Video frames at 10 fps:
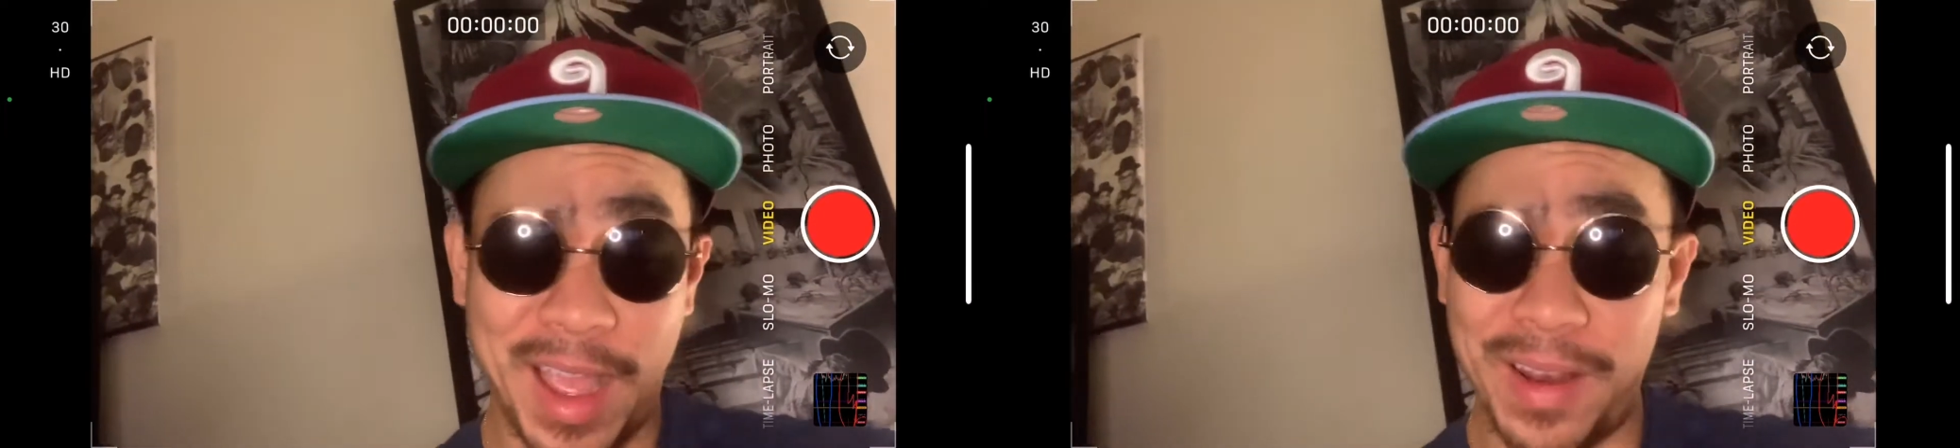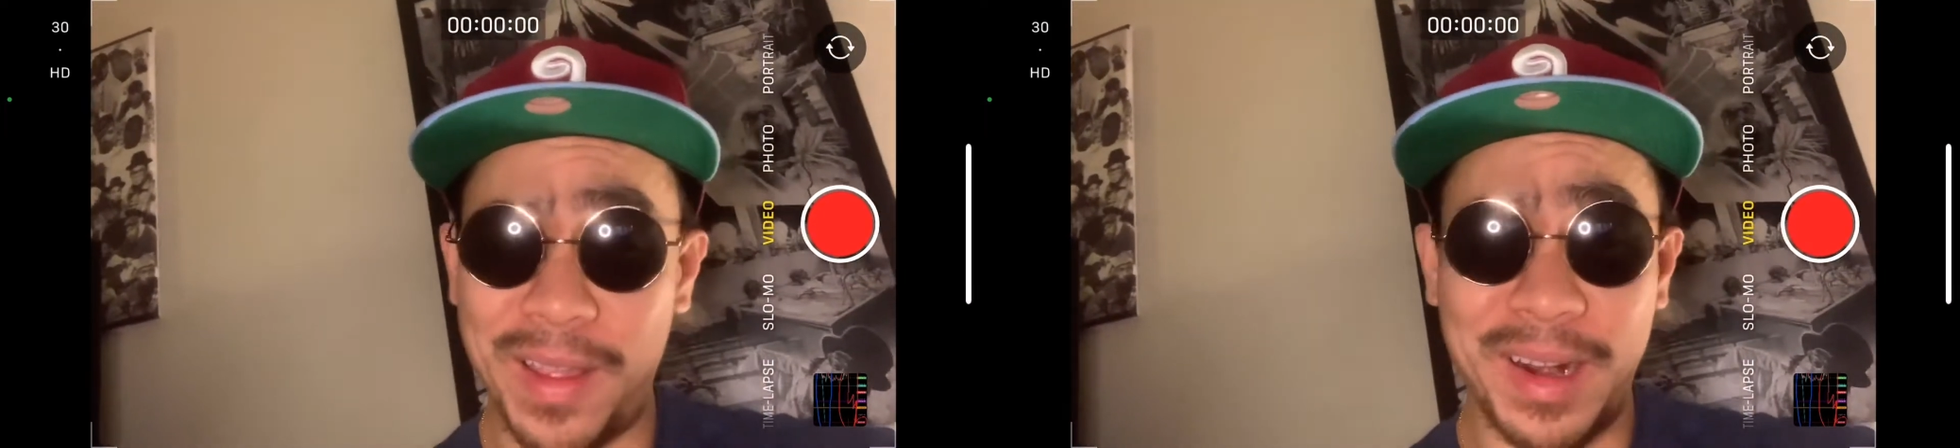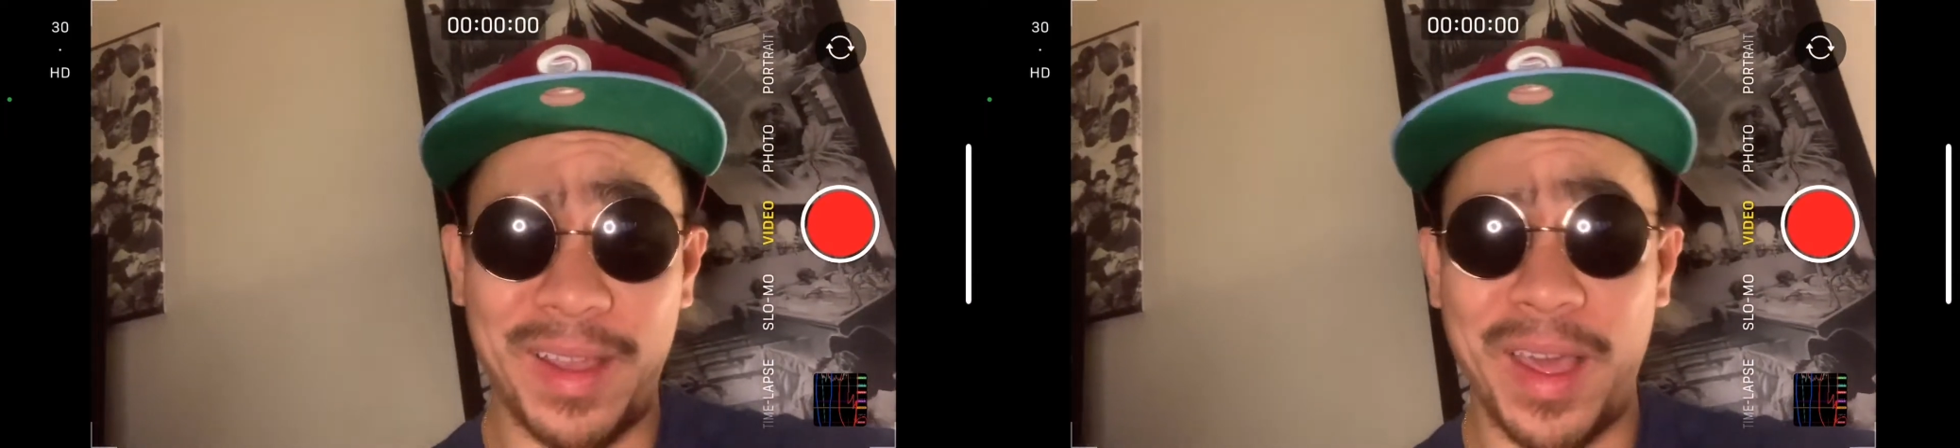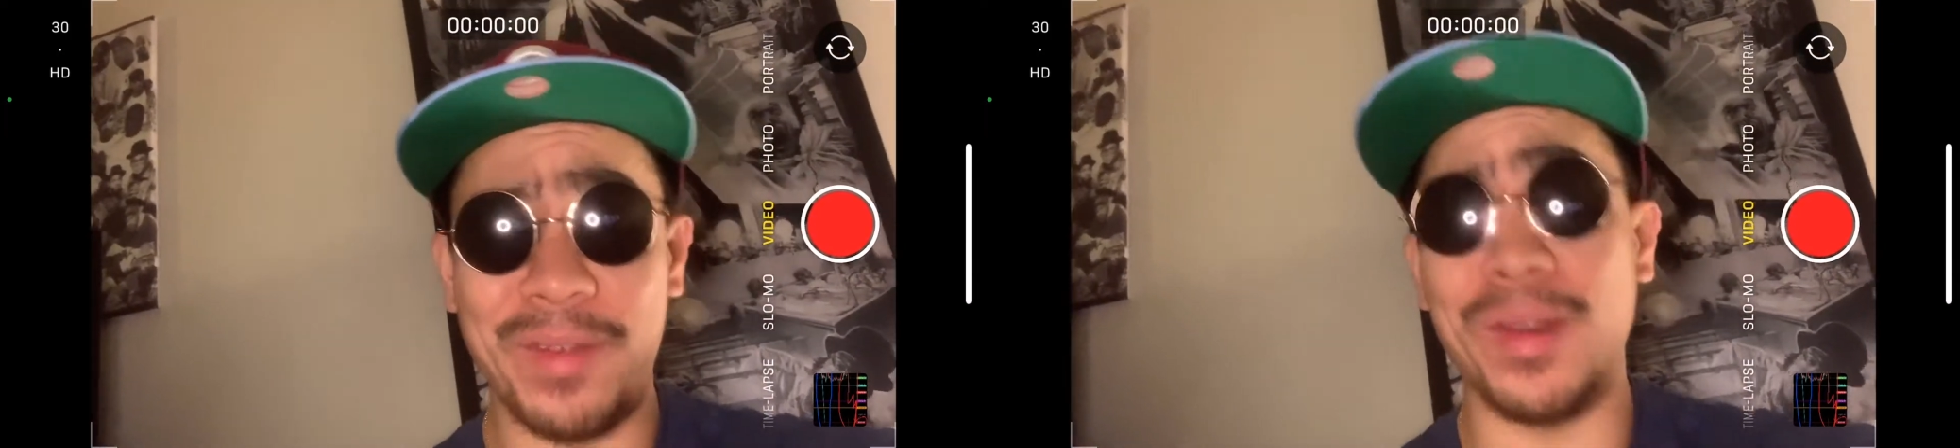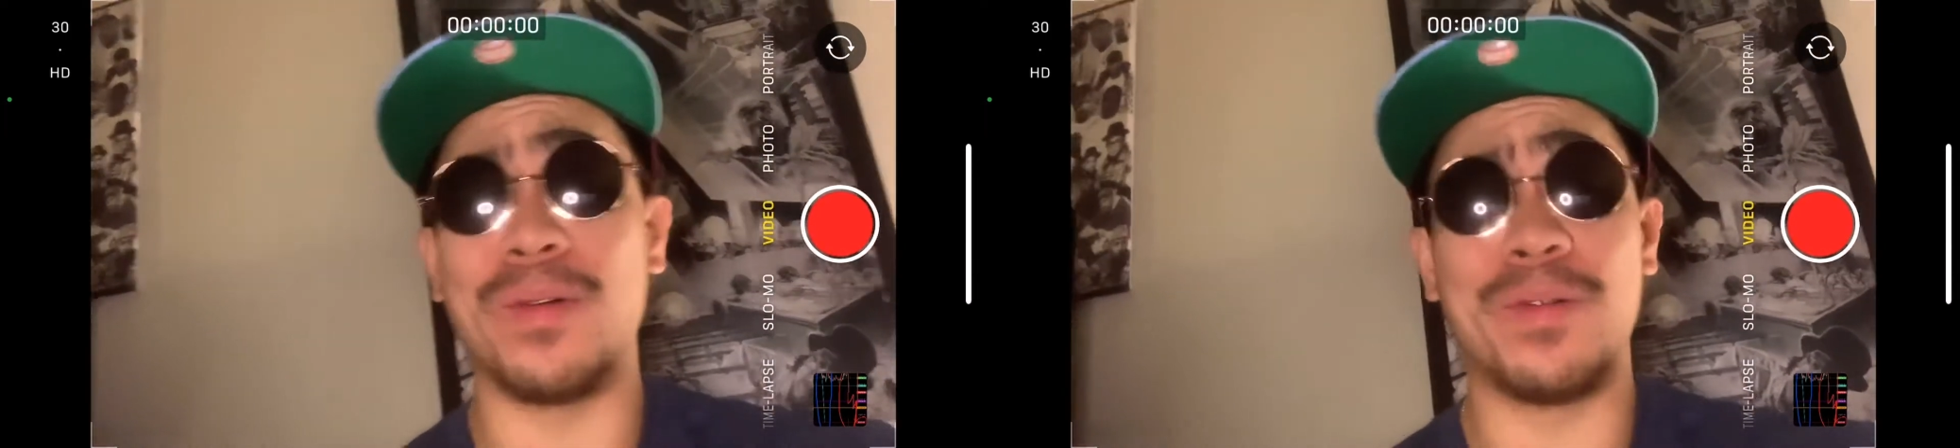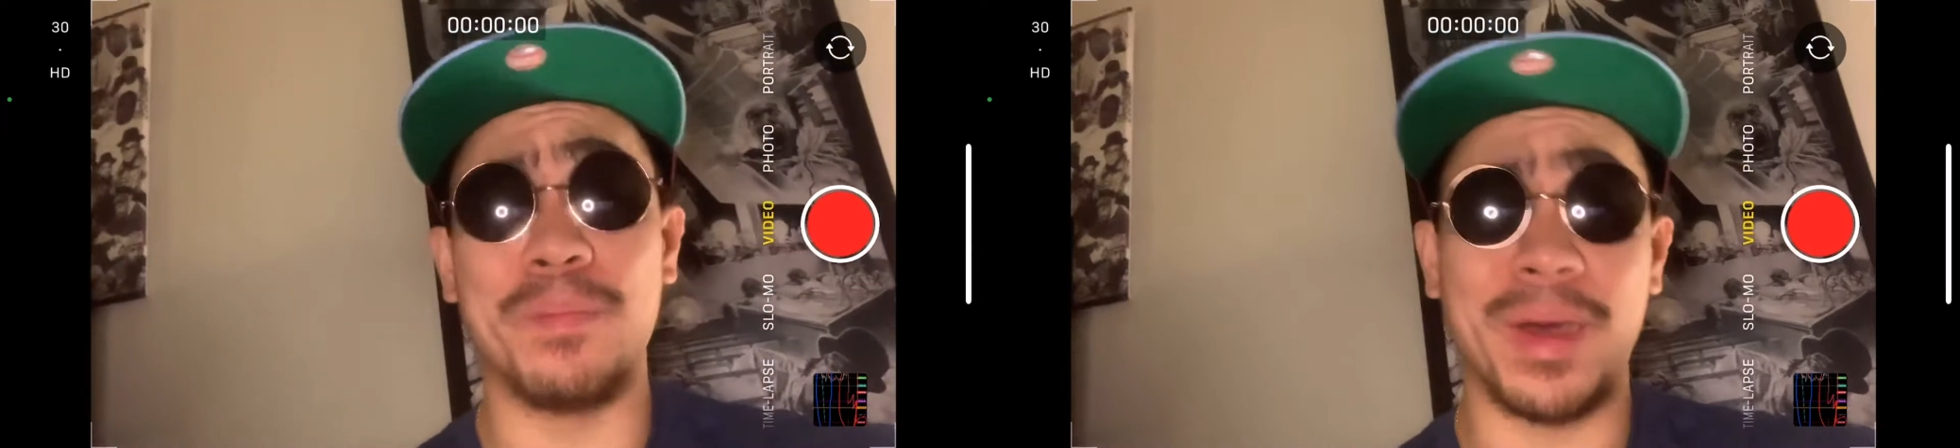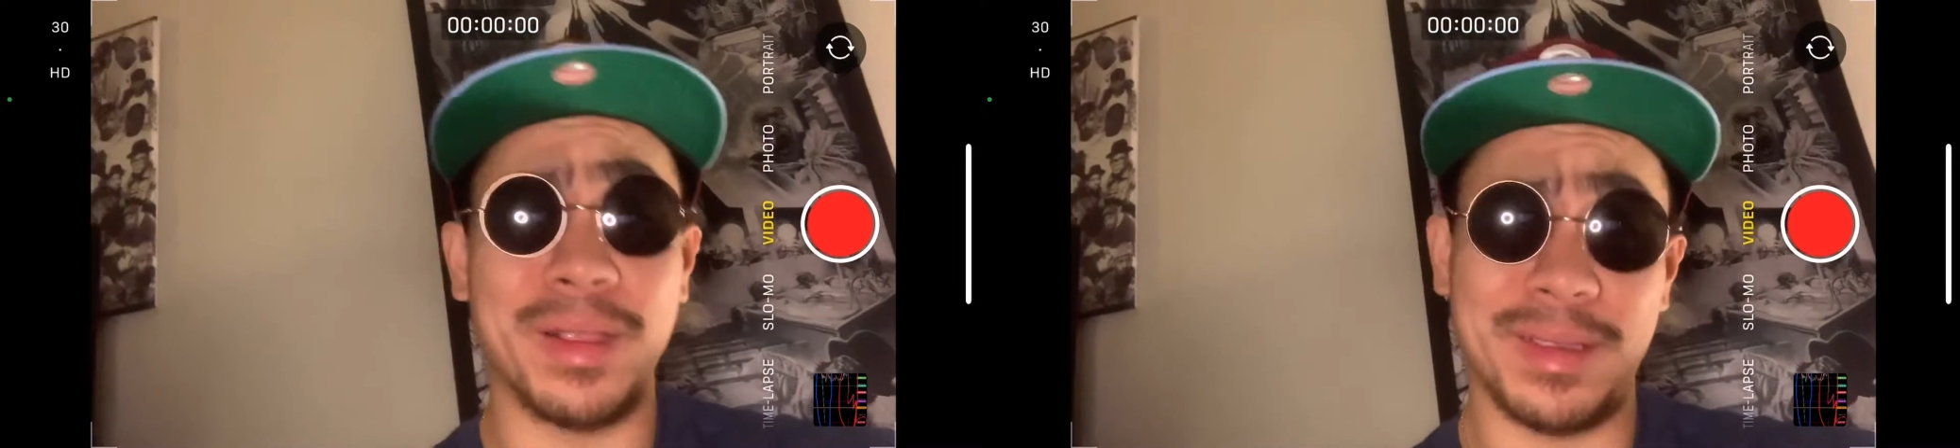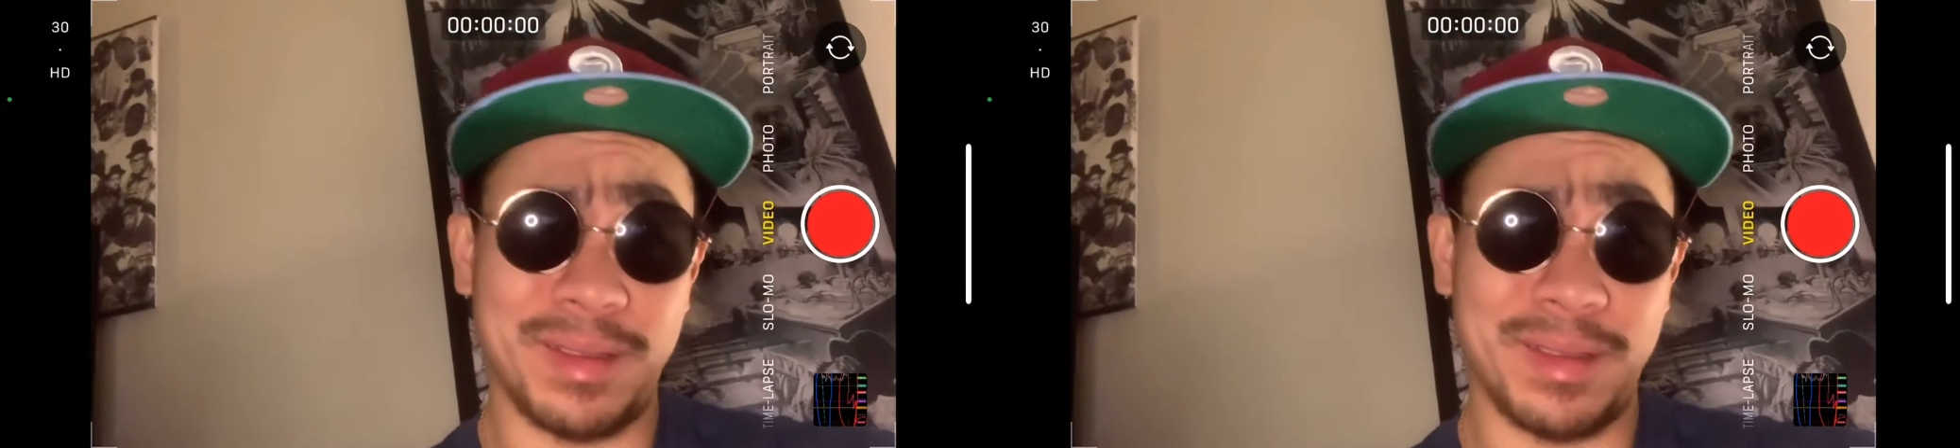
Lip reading: long now? I don't even know.